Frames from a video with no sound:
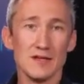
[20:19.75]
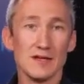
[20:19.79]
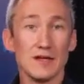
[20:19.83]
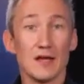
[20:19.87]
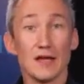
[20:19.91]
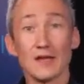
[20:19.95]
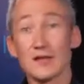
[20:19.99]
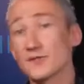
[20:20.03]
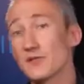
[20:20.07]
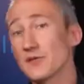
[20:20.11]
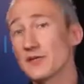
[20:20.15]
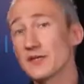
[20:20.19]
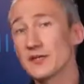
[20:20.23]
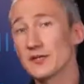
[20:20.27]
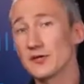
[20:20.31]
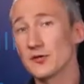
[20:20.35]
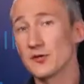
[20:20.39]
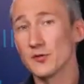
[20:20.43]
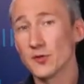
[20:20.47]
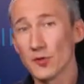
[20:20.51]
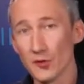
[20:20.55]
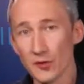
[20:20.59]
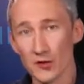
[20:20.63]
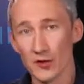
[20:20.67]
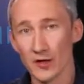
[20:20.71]
And if you need
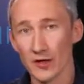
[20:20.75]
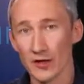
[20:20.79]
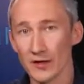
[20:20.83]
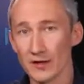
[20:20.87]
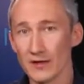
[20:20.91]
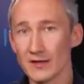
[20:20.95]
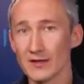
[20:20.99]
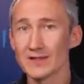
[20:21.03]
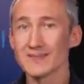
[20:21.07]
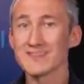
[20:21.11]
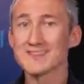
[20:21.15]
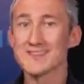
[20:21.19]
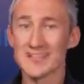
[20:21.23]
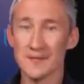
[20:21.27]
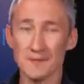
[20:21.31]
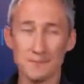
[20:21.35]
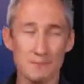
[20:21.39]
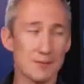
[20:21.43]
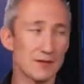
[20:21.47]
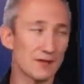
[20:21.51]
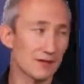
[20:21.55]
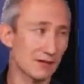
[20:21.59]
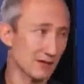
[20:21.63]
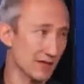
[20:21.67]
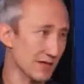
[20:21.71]
another,
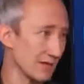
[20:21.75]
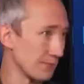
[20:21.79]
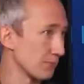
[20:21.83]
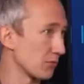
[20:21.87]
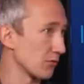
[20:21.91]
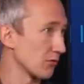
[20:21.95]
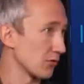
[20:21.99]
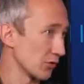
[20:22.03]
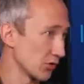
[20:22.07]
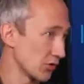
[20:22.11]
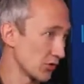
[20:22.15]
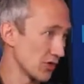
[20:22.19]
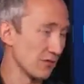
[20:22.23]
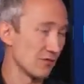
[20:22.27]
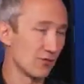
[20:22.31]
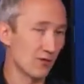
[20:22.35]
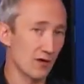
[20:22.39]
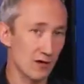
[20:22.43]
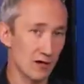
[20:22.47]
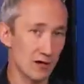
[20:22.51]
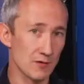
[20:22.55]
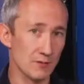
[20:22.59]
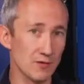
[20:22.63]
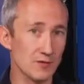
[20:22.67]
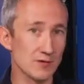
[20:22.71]
typically in production
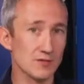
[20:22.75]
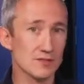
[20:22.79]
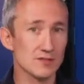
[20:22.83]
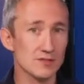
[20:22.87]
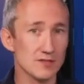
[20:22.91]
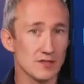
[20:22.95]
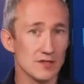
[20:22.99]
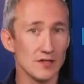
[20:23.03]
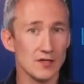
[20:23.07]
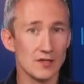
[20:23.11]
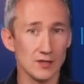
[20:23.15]
environments,